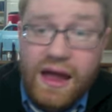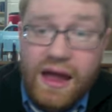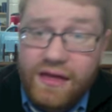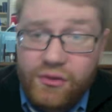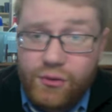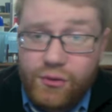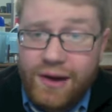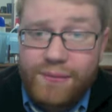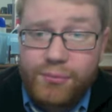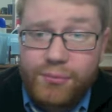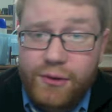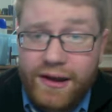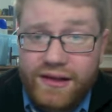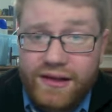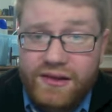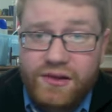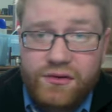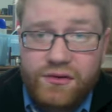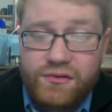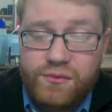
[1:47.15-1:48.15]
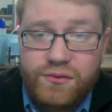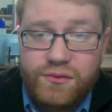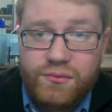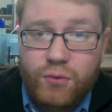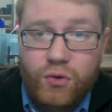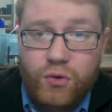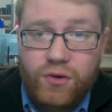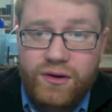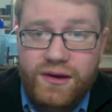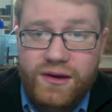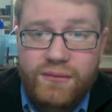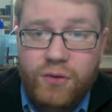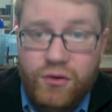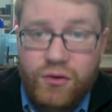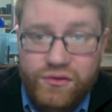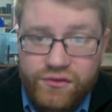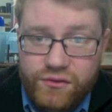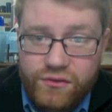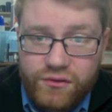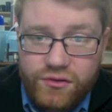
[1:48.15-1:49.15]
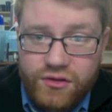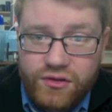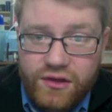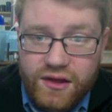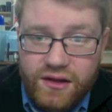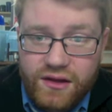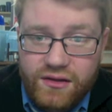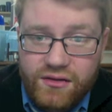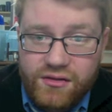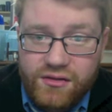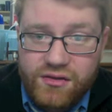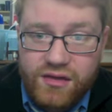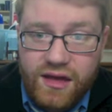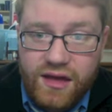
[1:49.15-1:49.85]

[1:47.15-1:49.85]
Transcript: And the right brain deals with more emotional things,